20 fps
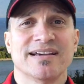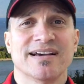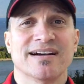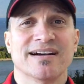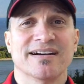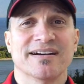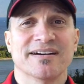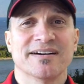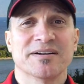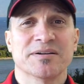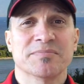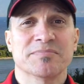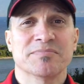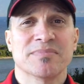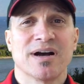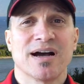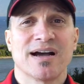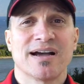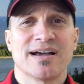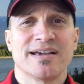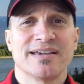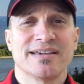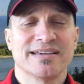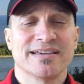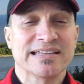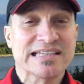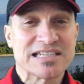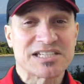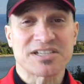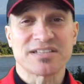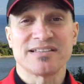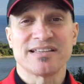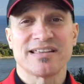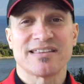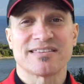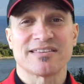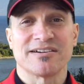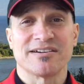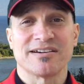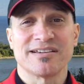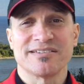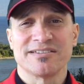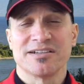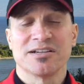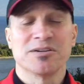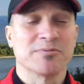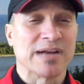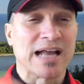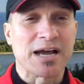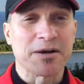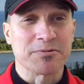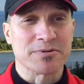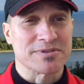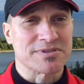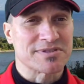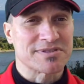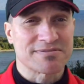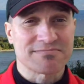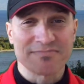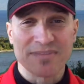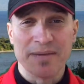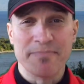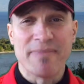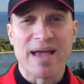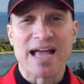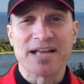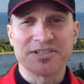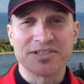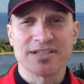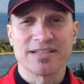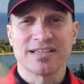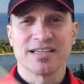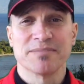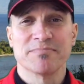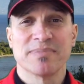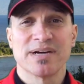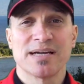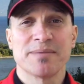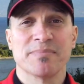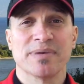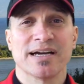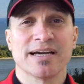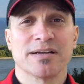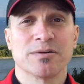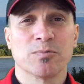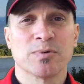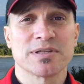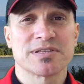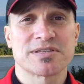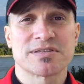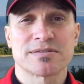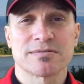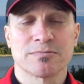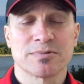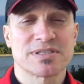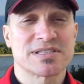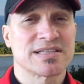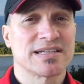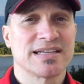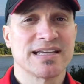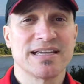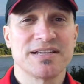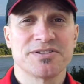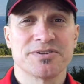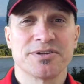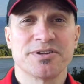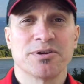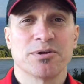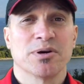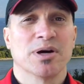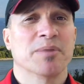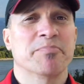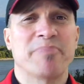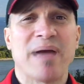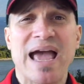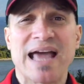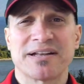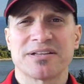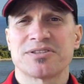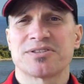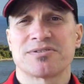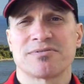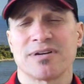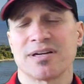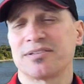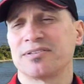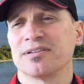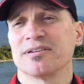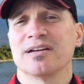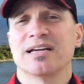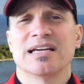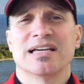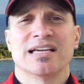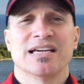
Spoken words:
I initially thought, you know, when I was imagining in my mind what's the danger, you know, a bad instructor,